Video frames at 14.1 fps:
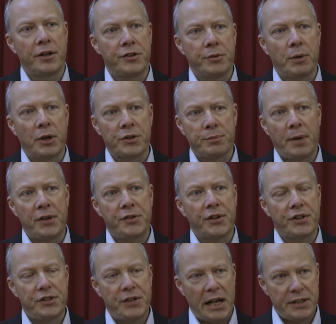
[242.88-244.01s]
as the world's most
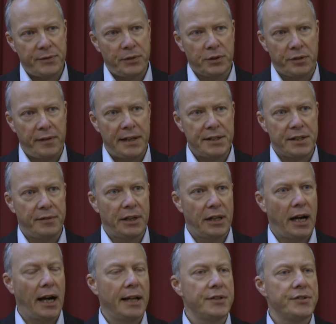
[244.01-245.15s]
successful defensive
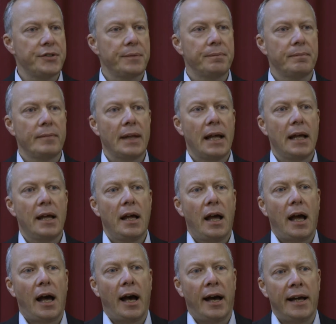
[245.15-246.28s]
alliance.
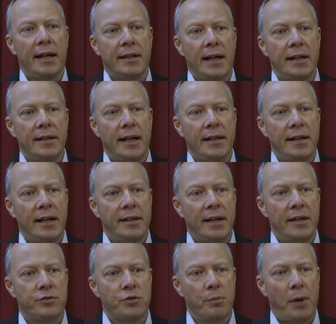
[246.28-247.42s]

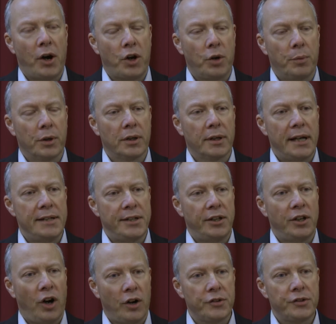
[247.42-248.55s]
It's remarkable, is it
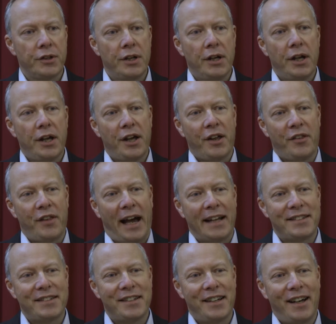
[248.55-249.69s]
not,
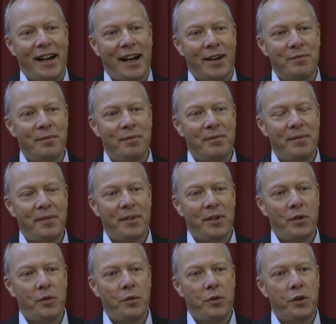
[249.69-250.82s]
that
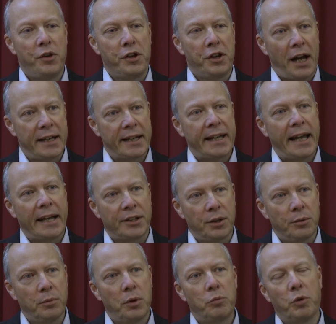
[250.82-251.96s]
the United
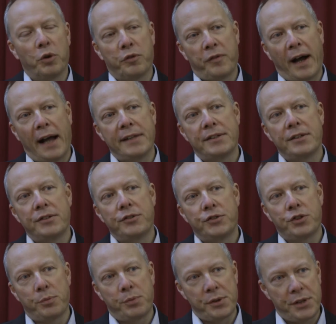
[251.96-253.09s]
Kingdom will fight
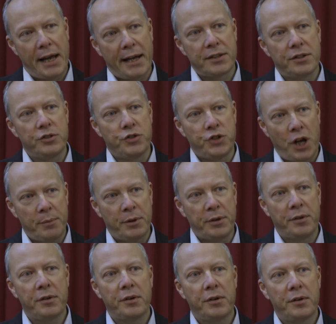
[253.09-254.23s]
to protect German
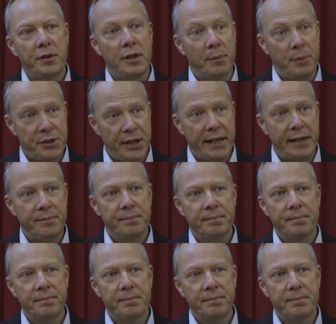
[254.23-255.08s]
liberty.